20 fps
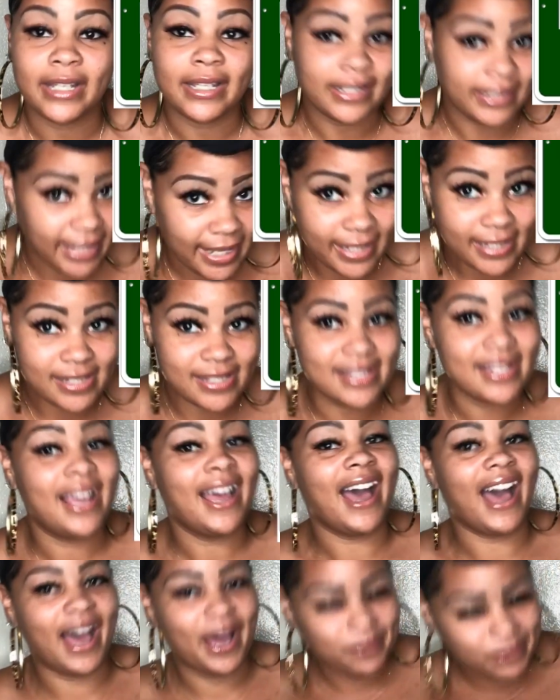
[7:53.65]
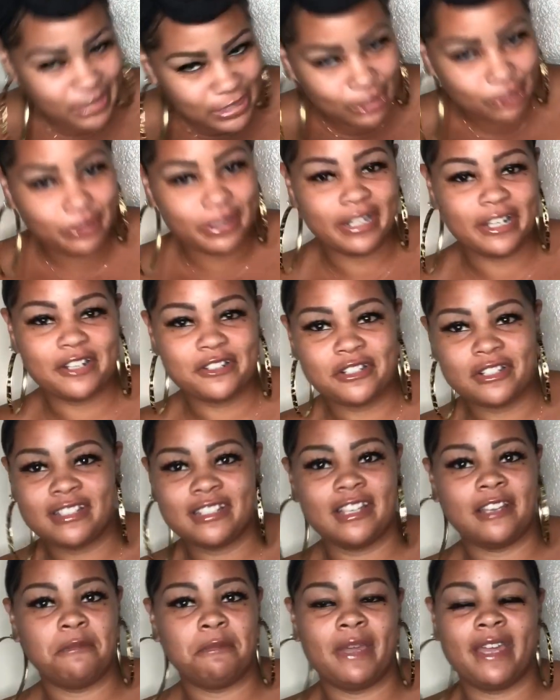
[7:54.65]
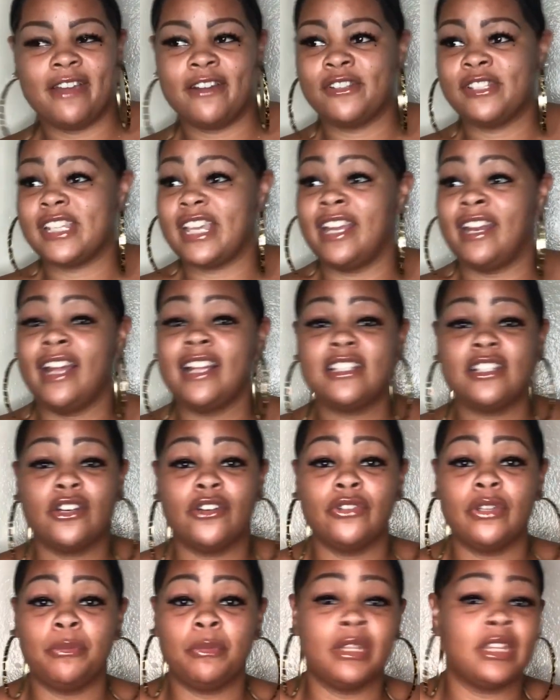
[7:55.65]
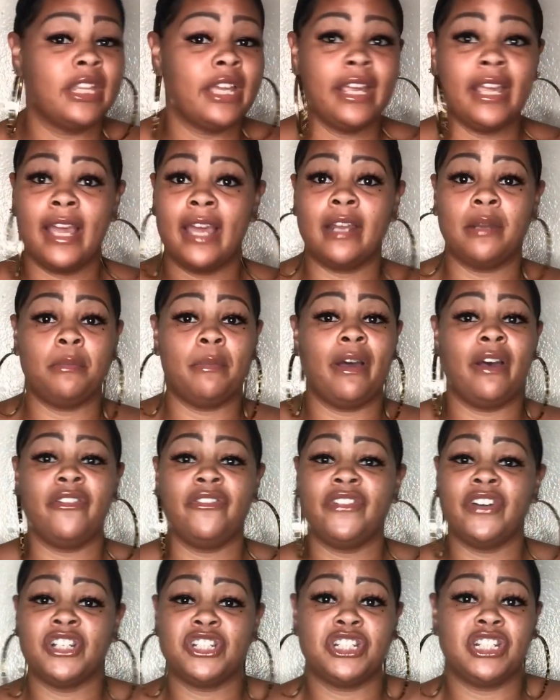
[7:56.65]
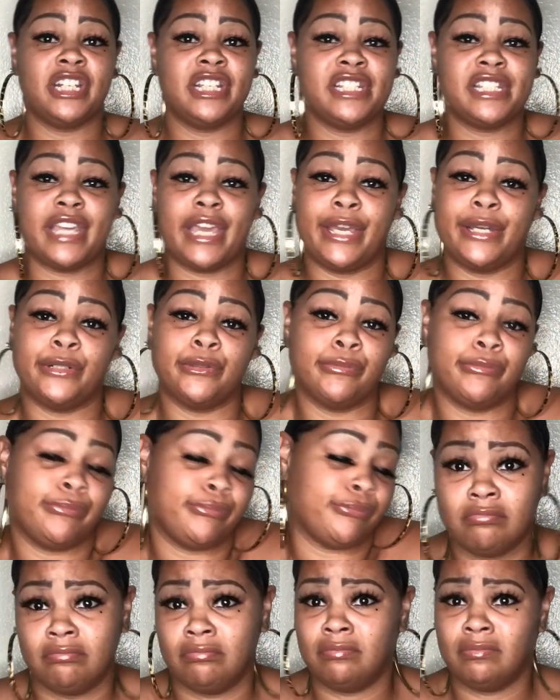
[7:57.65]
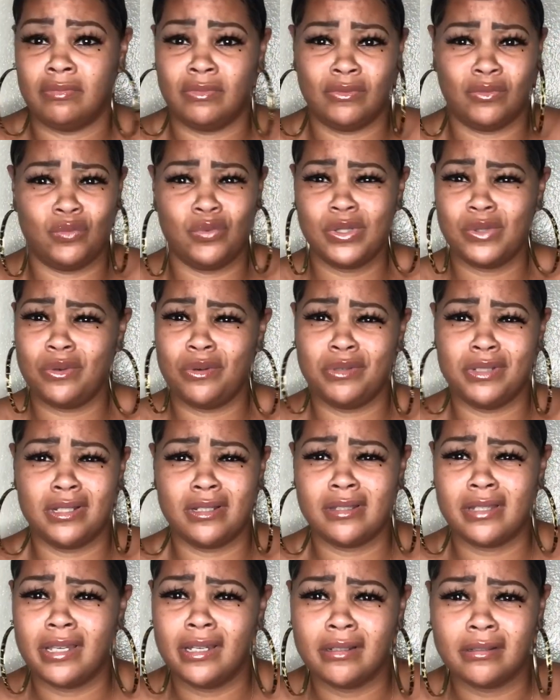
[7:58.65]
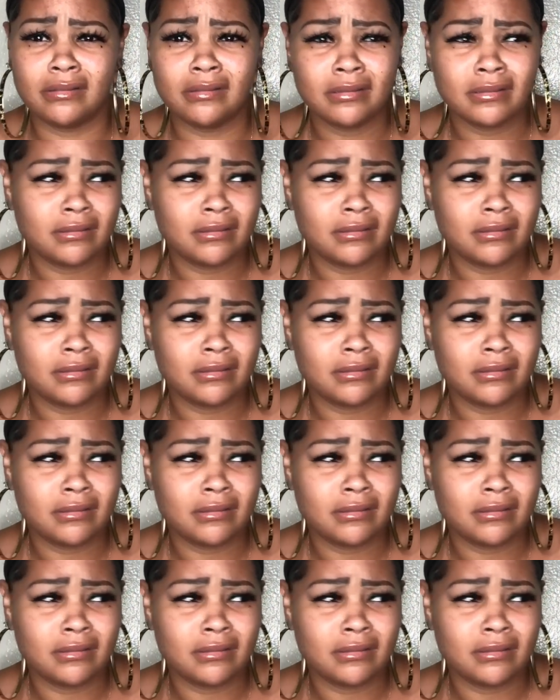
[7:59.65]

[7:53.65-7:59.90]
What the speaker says: Yes, I was 310 pounds, and I told them they had a malfunctioning scale. What's wrong with your scale?